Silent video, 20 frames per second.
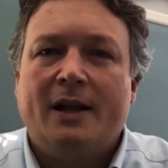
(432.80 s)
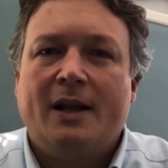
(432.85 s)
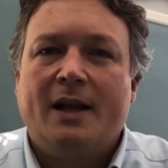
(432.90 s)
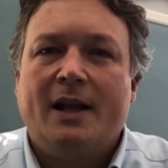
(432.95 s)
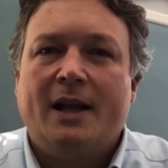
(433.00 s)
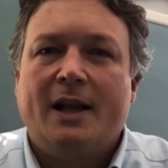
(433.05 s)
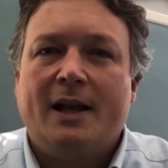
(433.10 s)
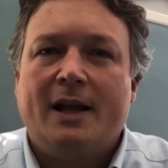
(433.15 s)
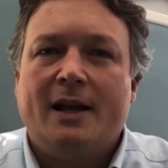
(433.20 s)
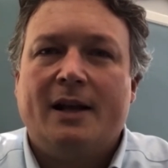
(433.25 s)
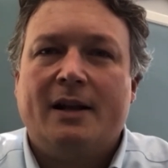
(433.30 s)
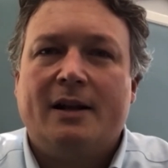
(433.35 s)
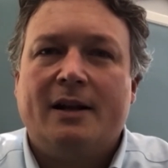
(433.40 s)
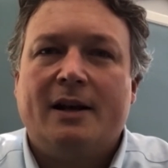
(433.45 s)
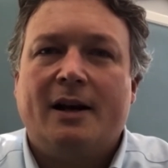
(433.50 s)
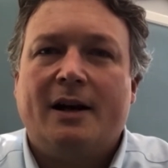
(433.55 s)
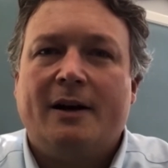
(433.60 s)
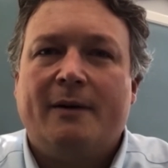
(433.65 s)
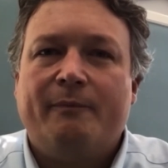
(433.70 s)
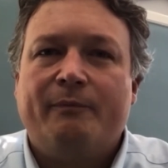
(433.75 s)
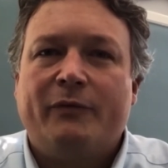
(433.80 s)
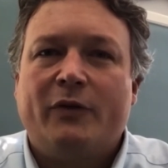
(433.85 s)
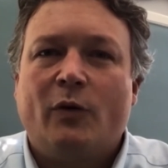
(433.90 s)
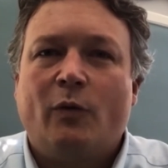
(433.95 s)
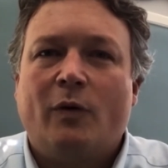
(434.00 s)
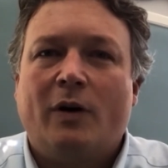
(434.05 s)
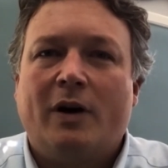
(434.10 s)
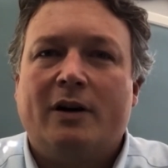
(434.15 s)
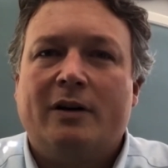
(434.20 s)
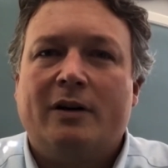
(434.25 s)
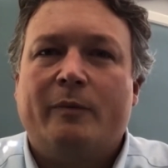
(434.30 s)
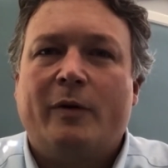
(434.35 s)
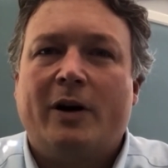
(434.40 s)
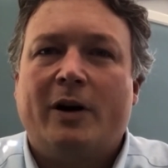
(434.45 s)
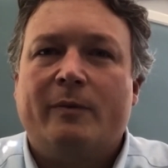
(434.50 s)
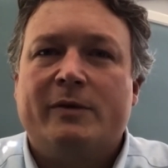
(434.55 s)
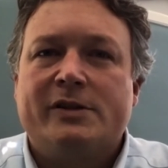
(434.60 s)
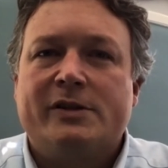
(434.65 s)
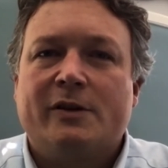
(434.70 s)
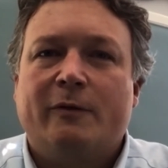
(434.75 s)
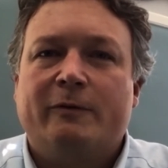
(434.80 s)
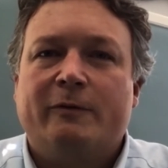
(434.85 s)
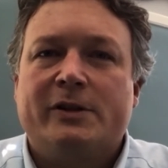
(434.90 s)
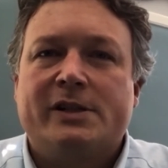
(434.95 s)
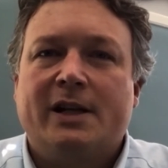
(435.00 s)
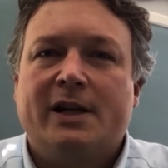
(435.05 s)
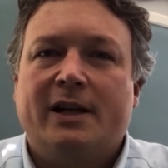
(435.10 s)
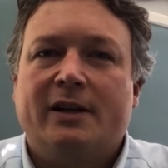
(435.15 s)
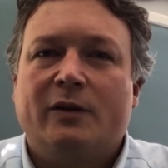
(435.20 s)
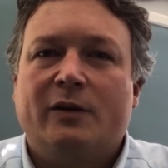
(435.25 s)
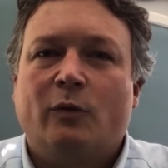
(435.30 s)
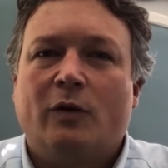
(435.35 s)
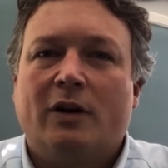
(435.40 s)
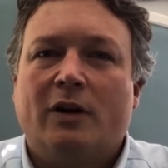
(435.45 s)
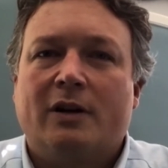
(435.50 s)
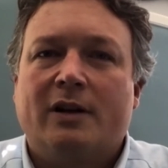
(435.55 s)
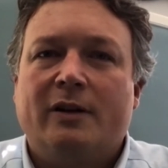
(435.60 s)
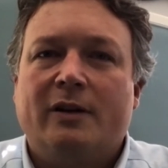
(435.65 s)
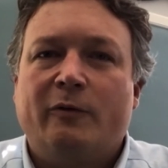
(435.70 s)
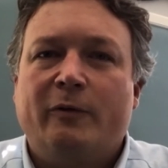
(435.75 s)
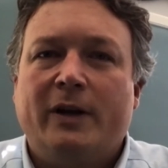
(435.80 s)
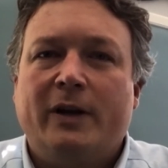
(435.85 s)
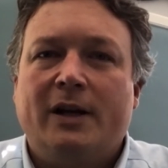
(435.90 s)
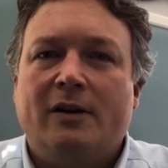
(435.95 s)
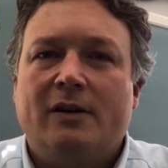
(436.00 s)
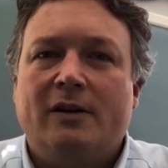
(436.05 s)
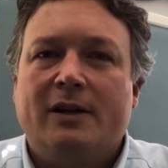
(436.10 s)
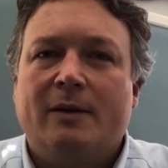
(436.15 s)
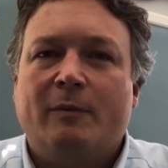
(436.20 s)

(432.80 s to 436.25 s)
and the water department is overseeing the work in the field,